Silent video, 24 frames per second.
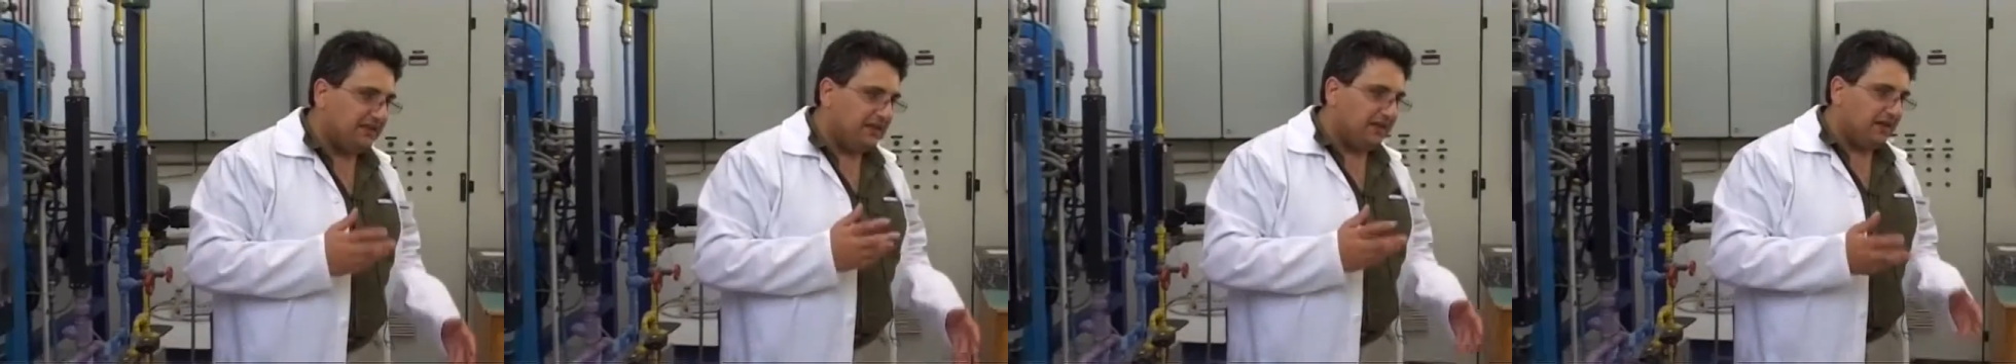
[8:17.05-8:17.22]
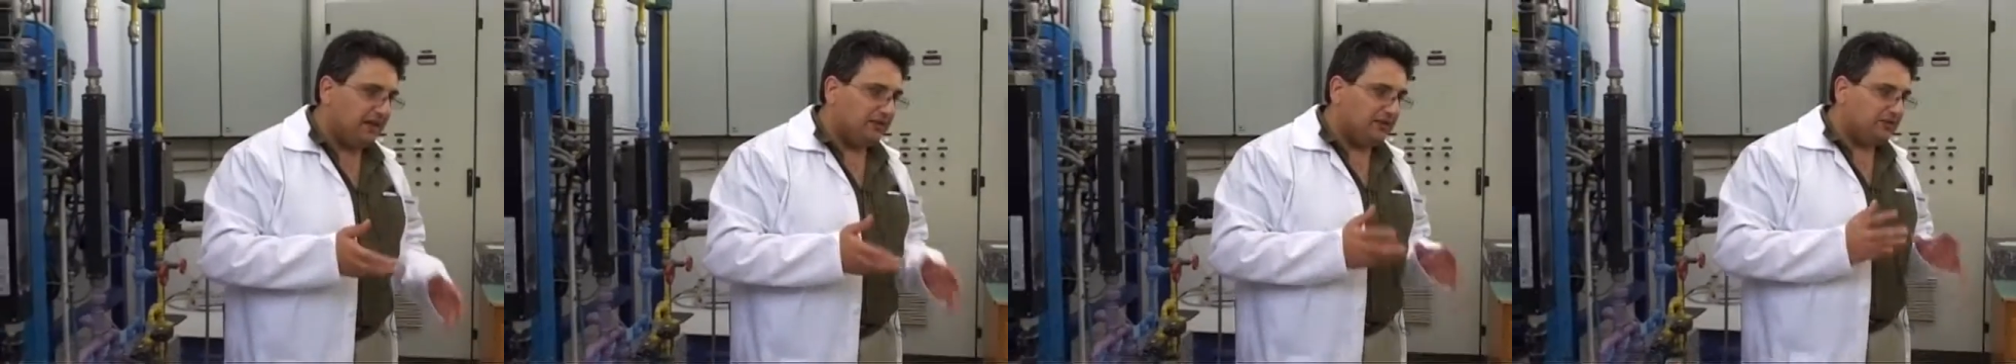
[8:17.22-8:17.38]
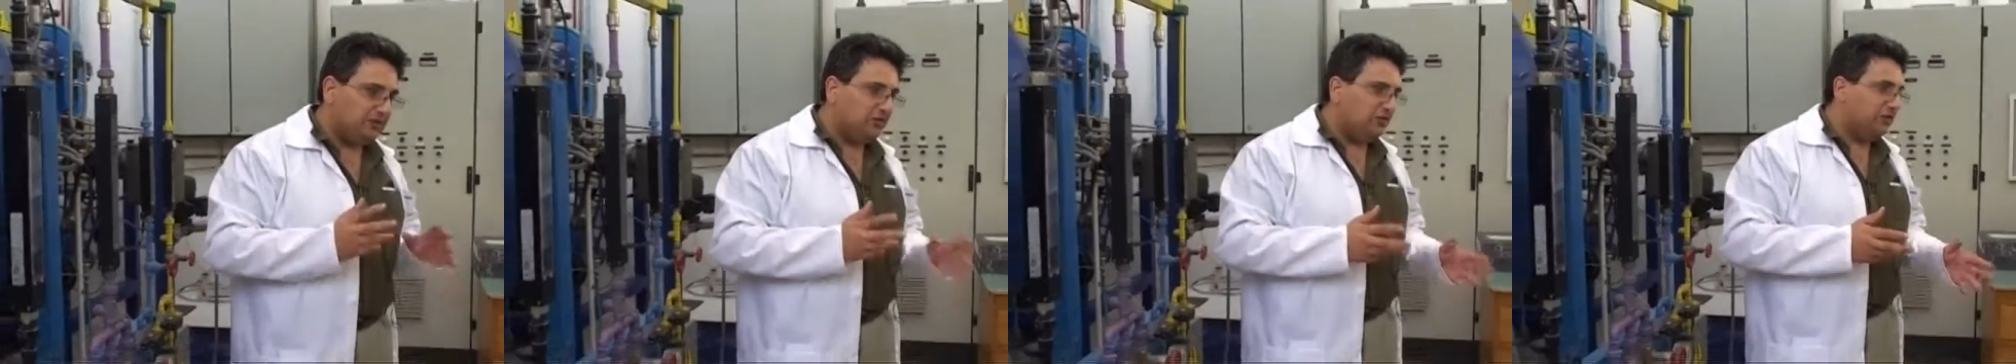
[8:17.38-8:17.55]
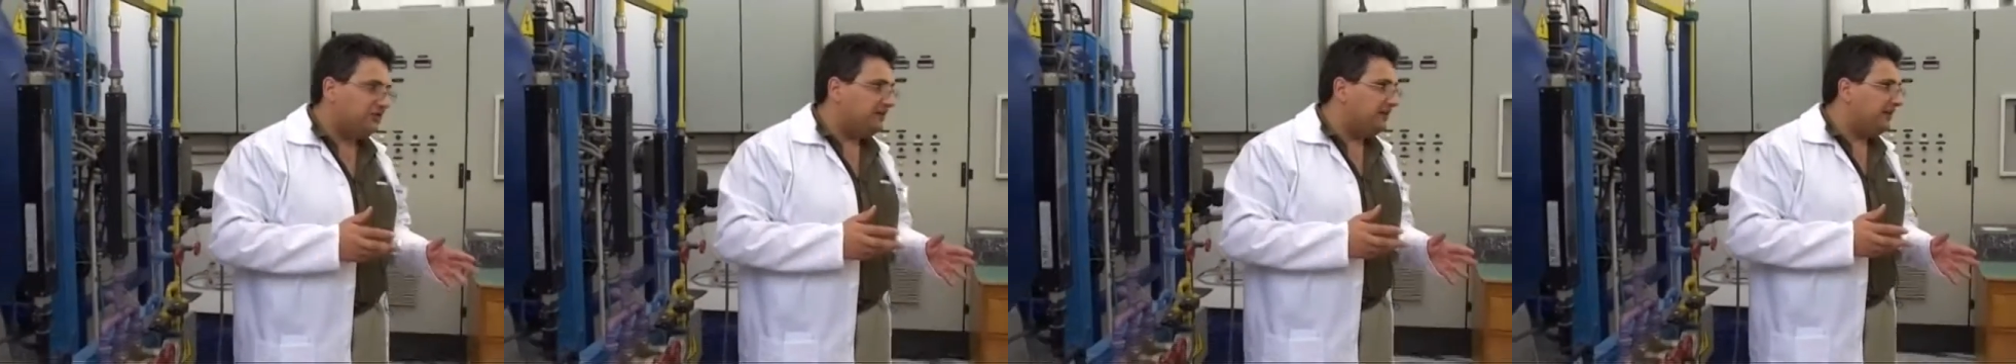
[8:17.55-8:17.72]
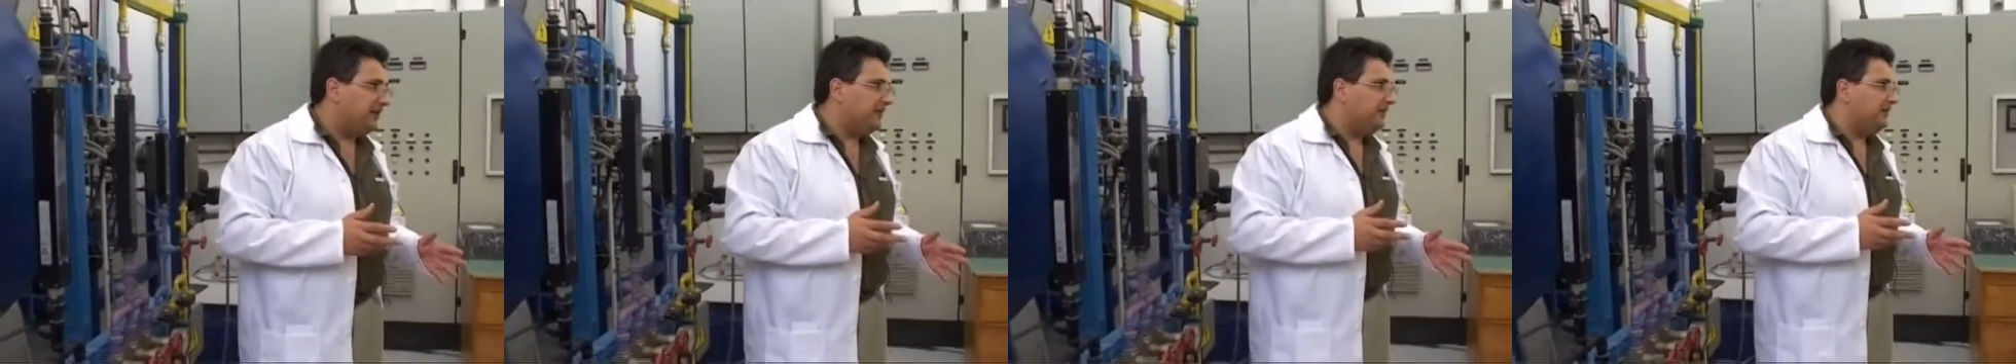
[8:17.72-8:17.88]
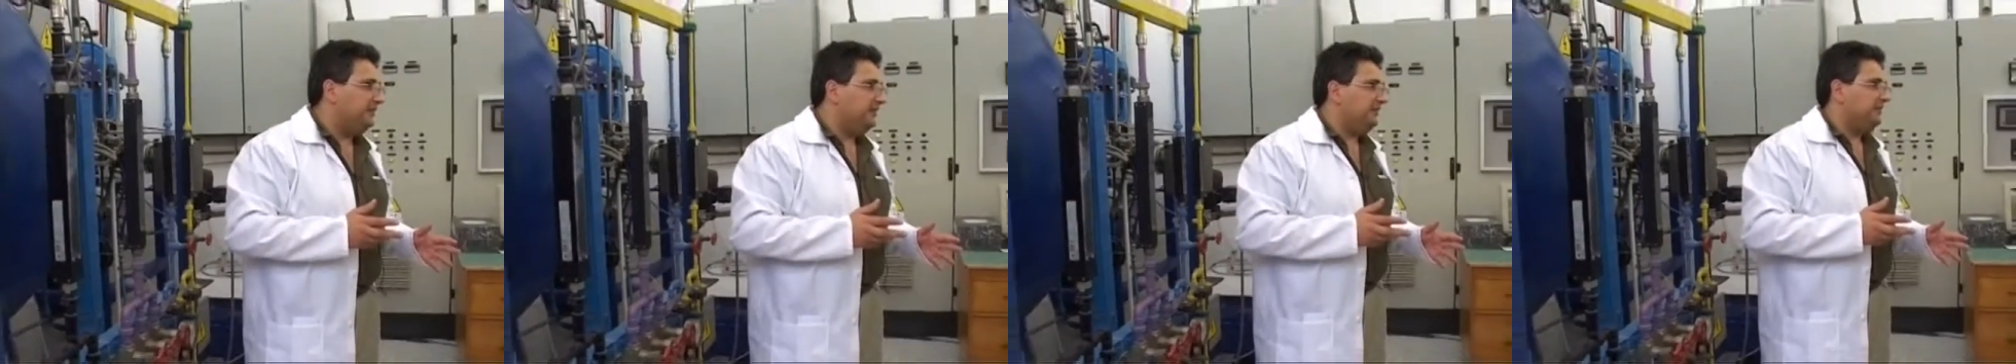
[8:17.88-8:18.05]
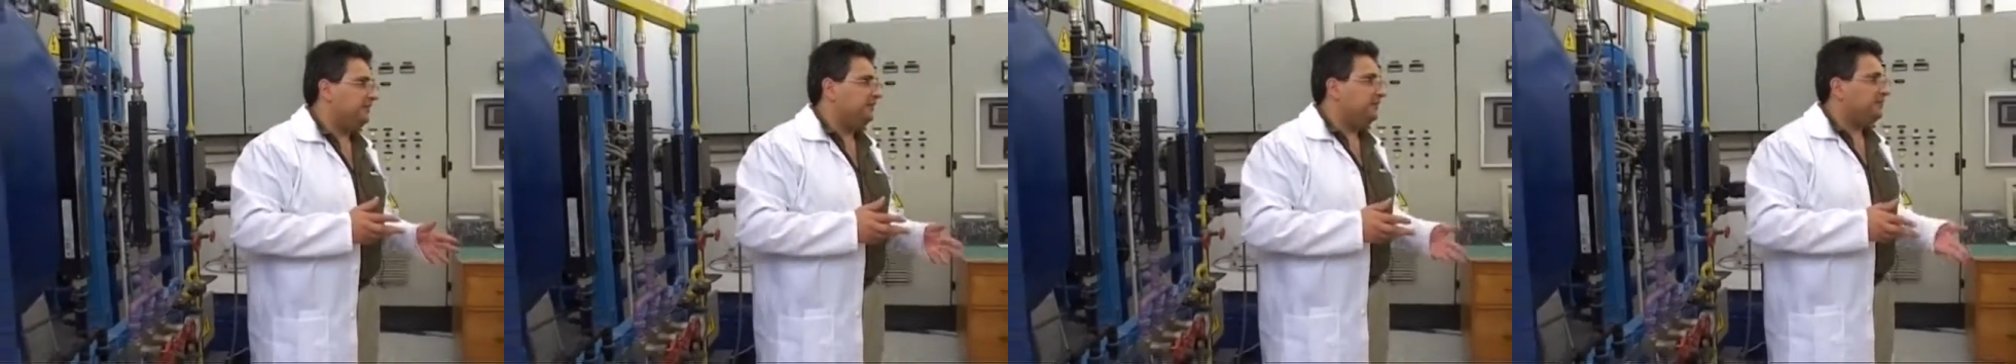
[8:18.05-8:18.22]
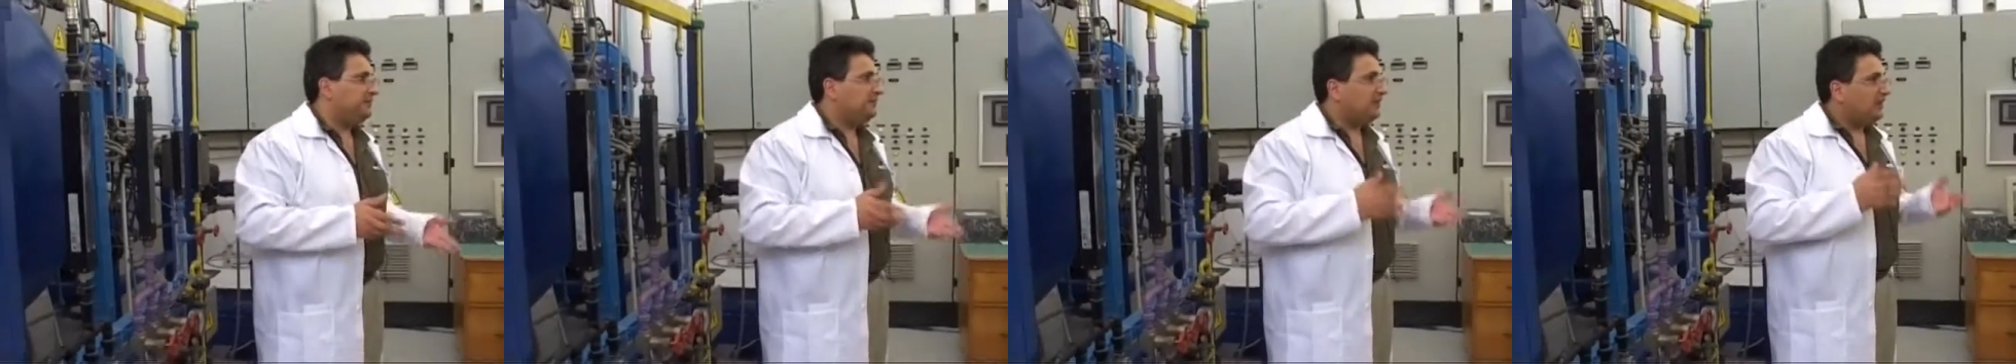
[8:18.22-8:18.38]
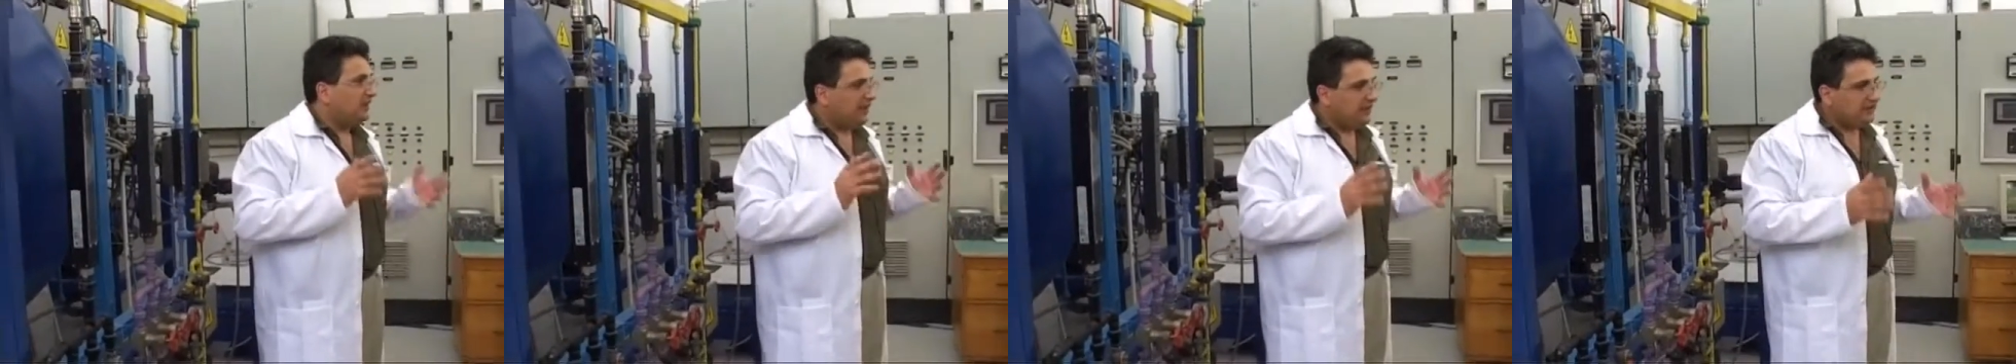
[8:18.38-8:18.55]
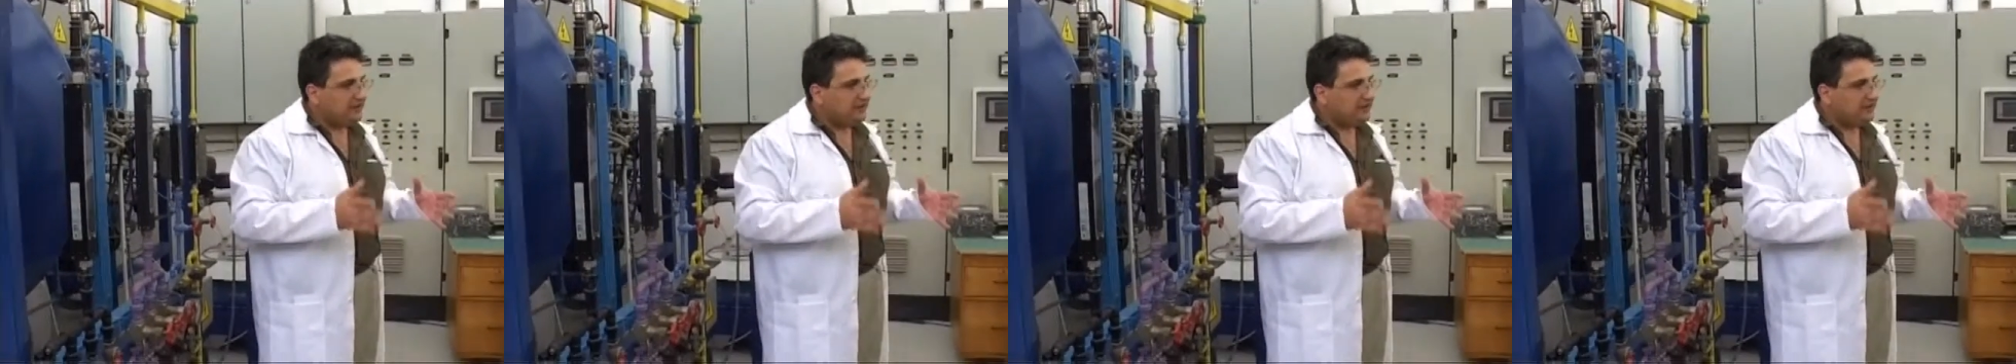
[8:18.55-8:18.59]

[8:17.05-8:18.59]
there are two alternatives.